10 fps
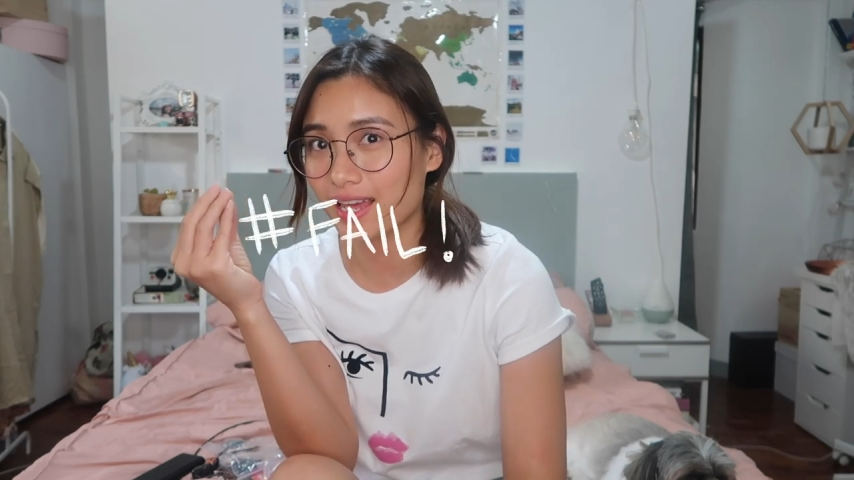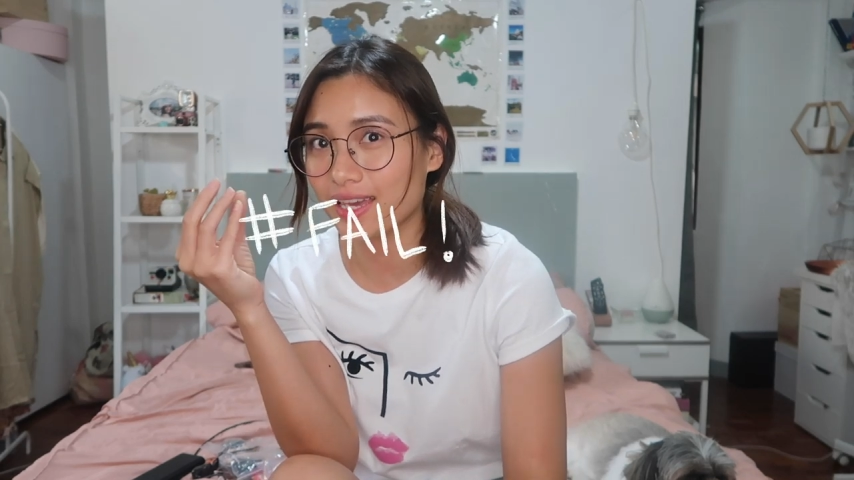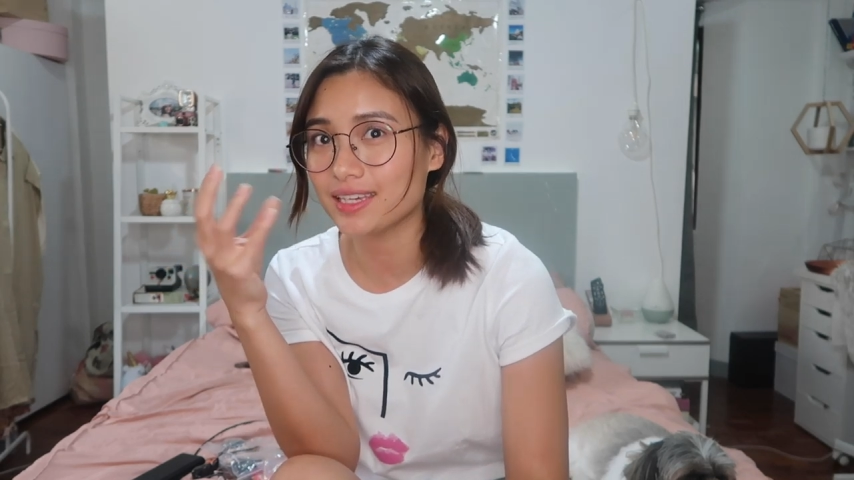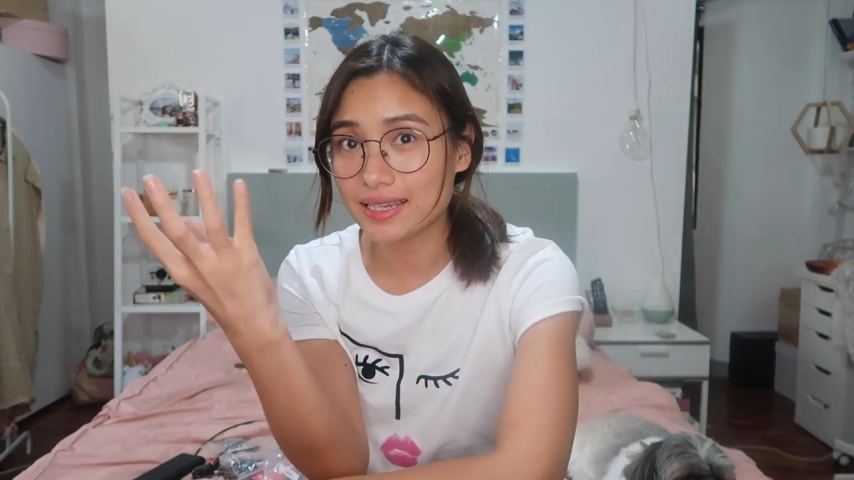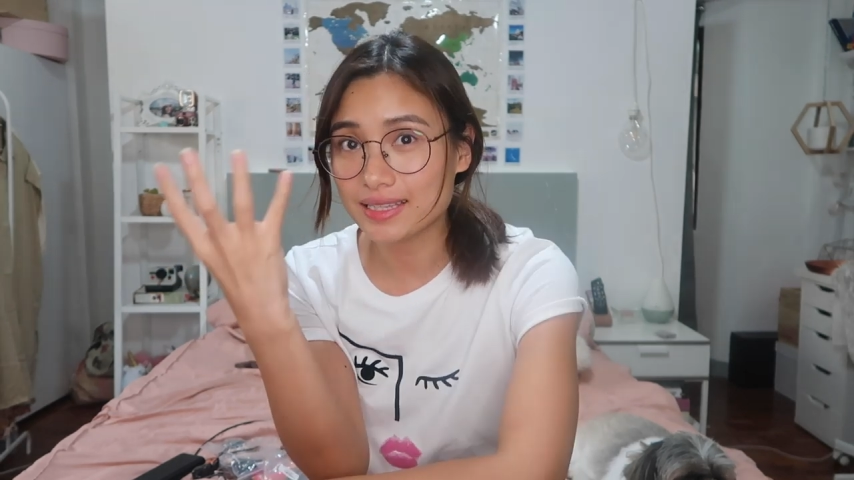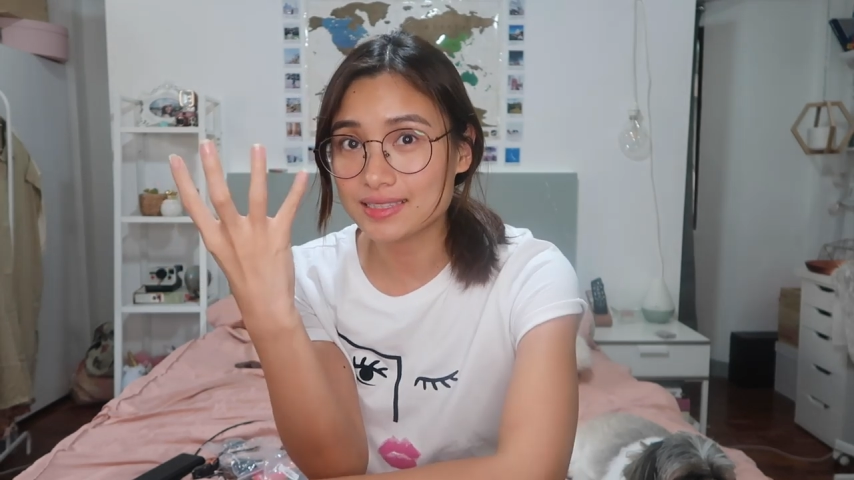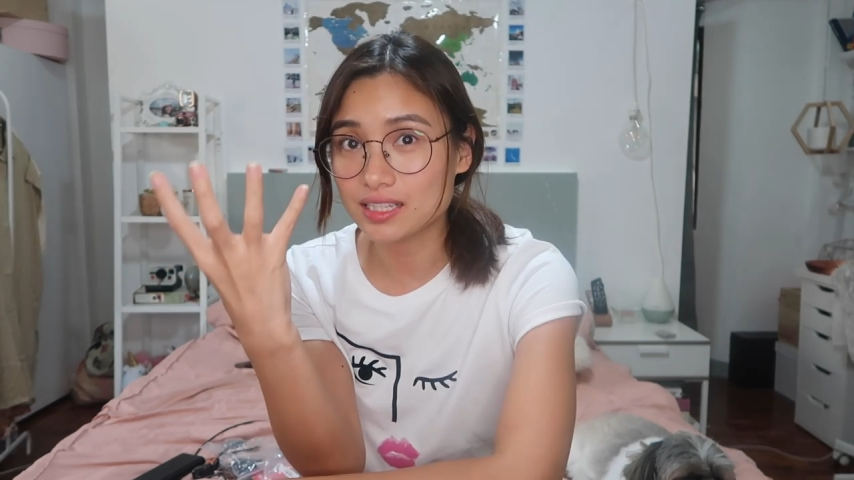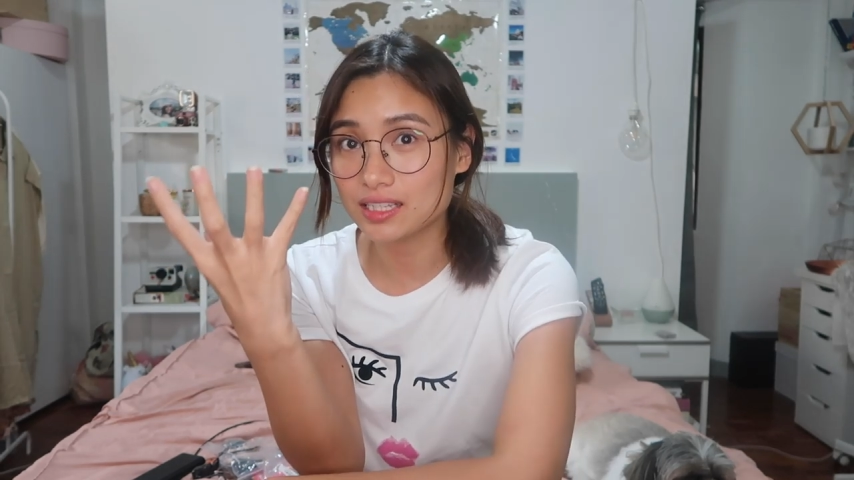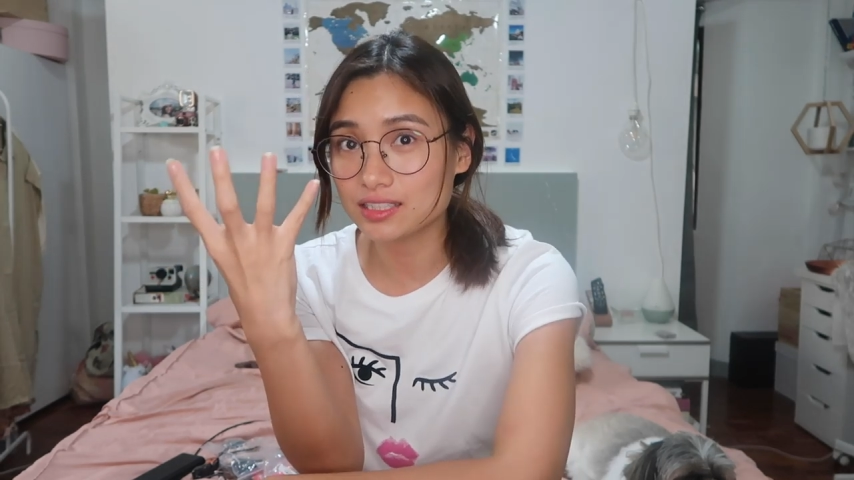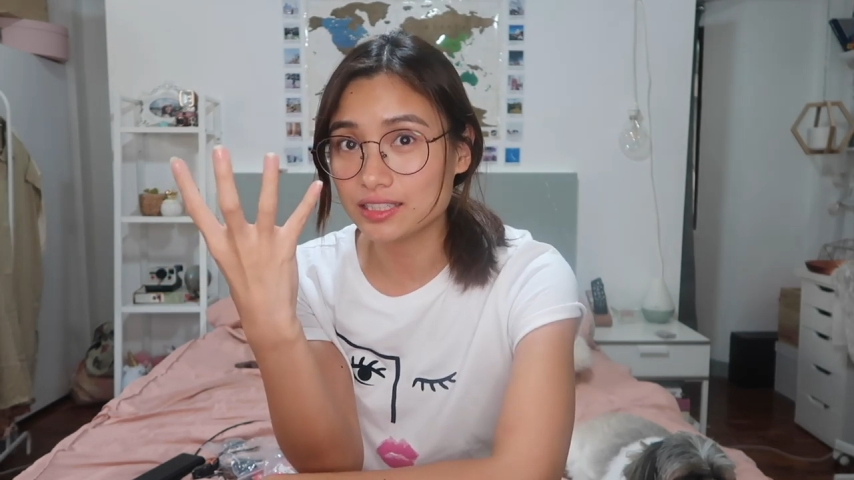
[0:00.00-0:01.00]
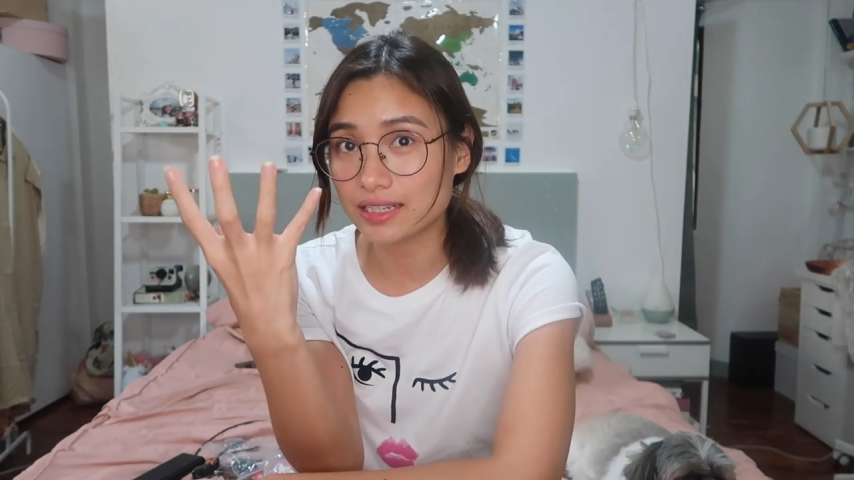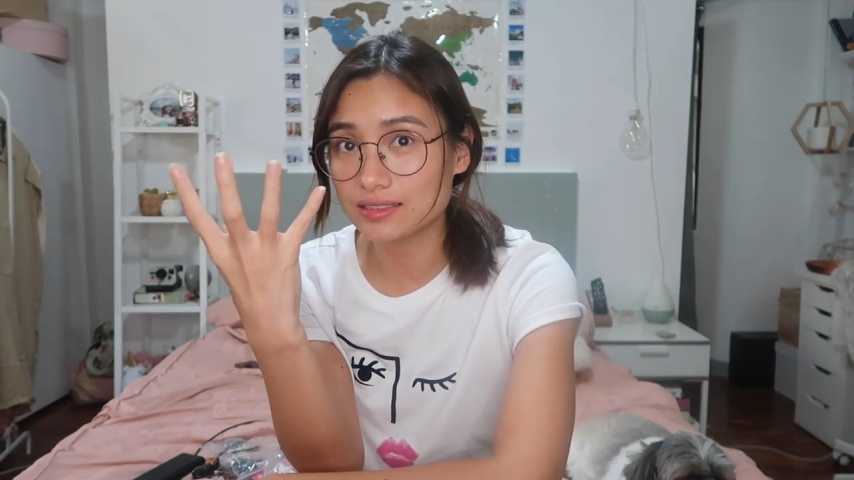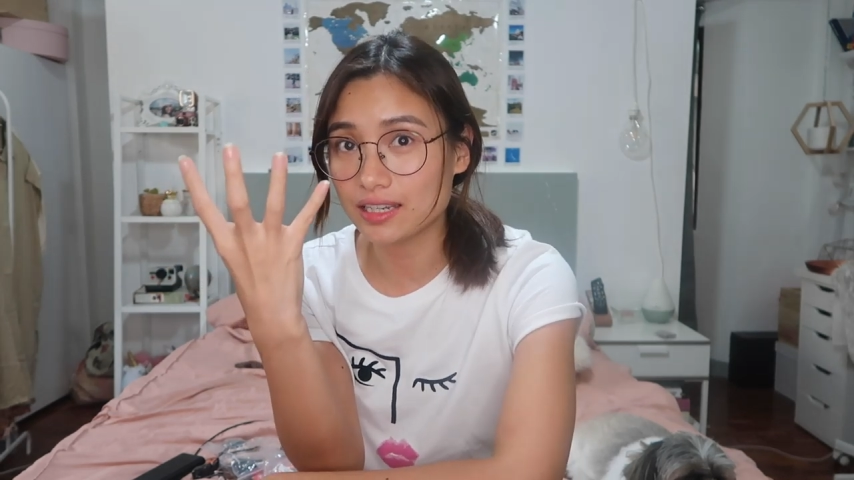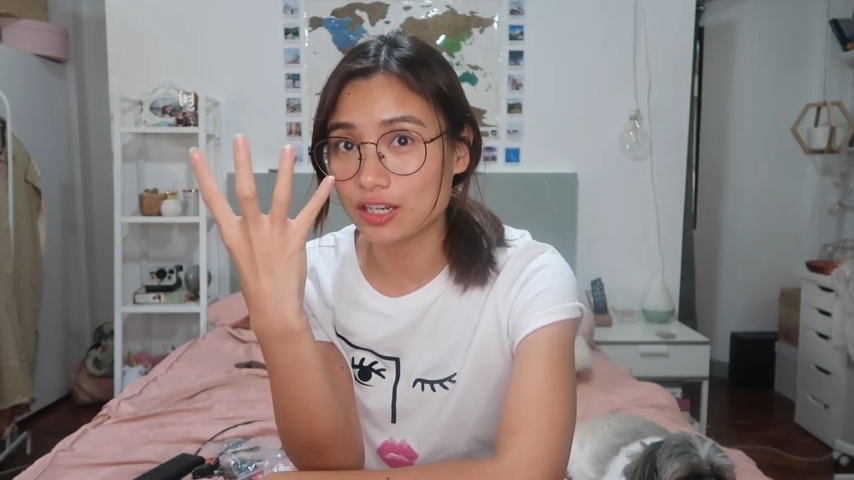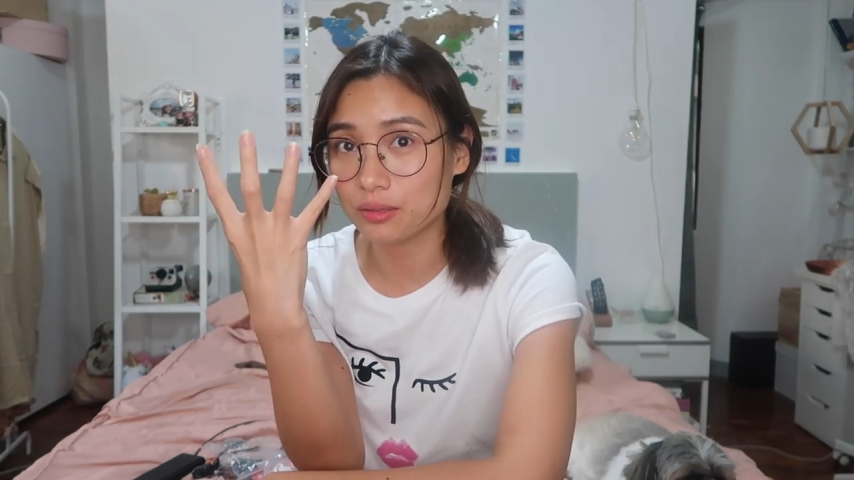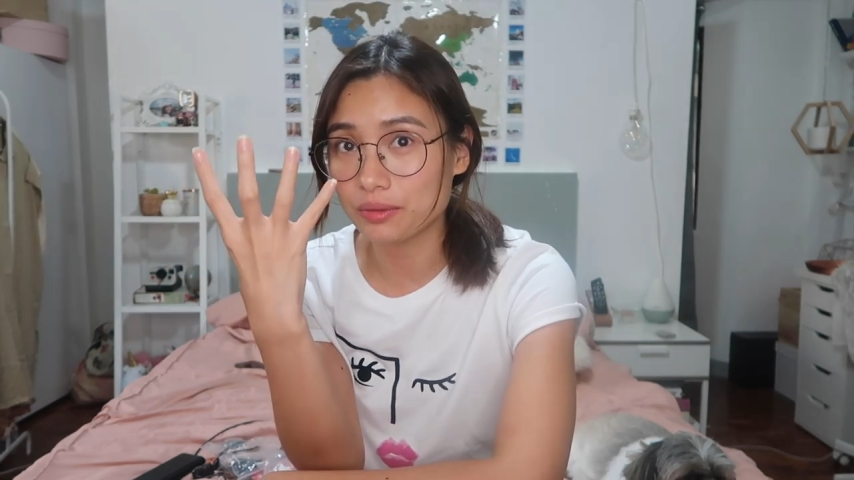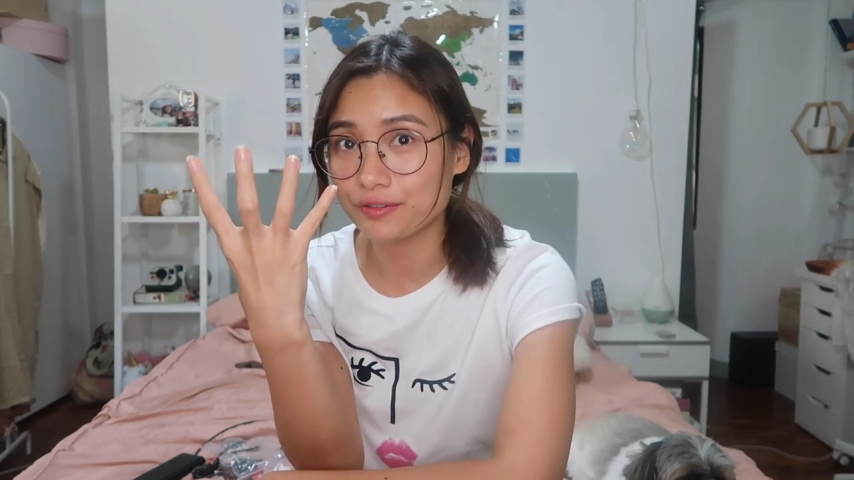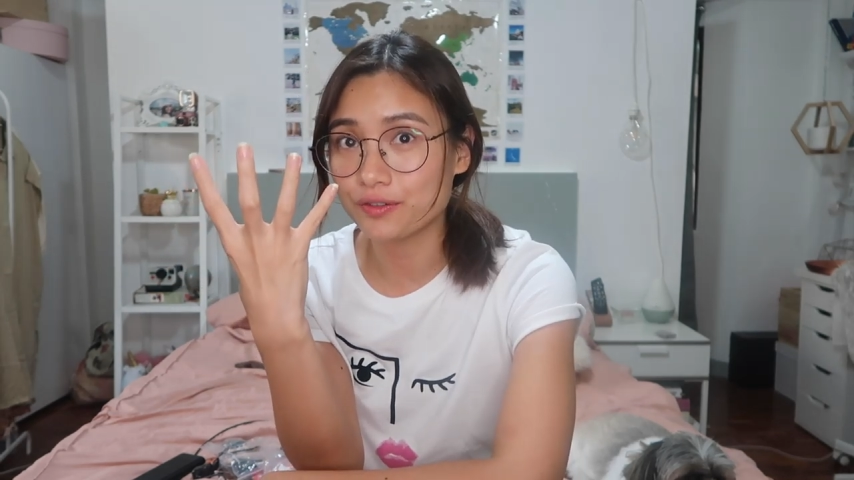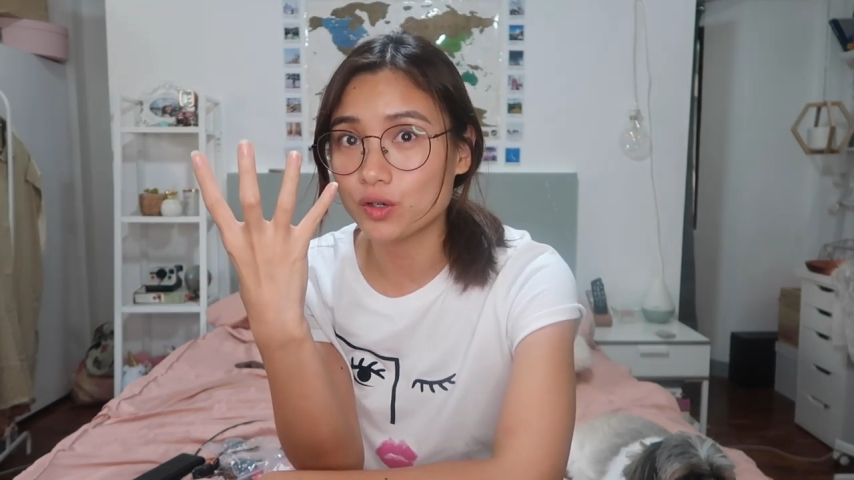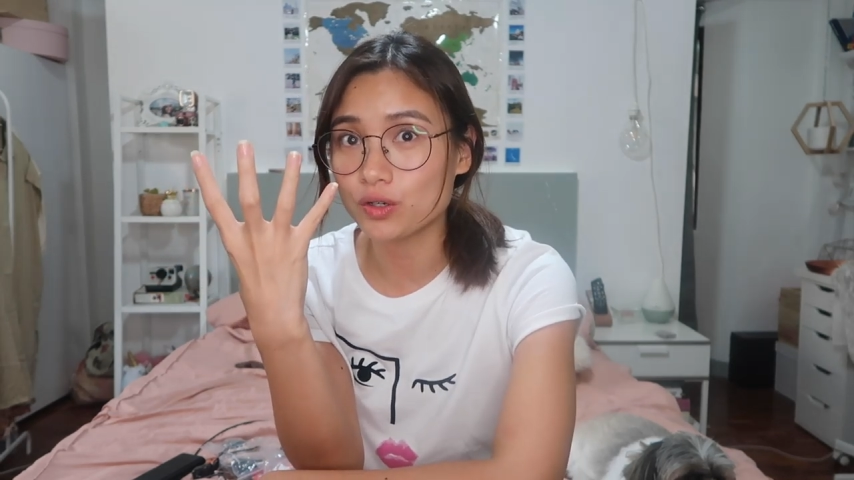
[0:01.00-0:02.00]
Like, like it's not connecting on
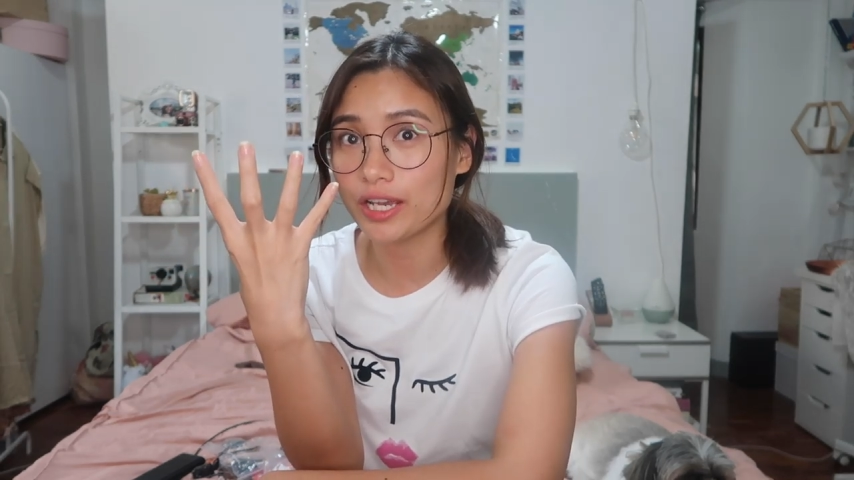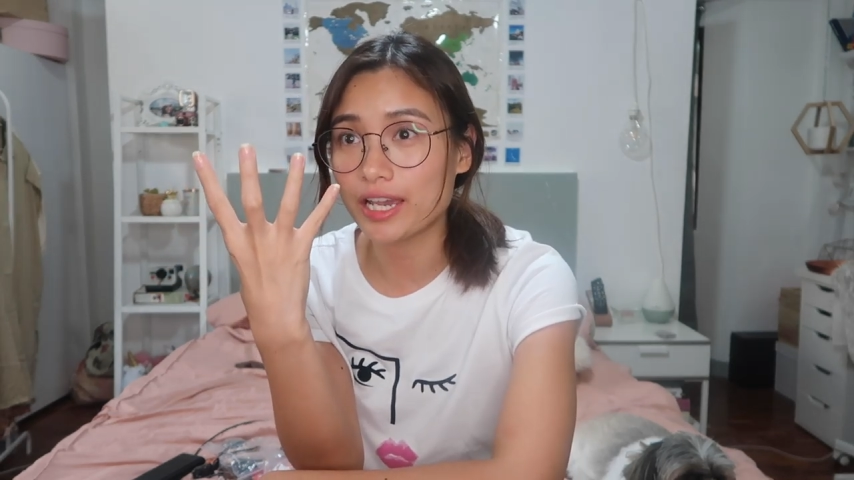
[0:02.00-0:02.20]
my phone,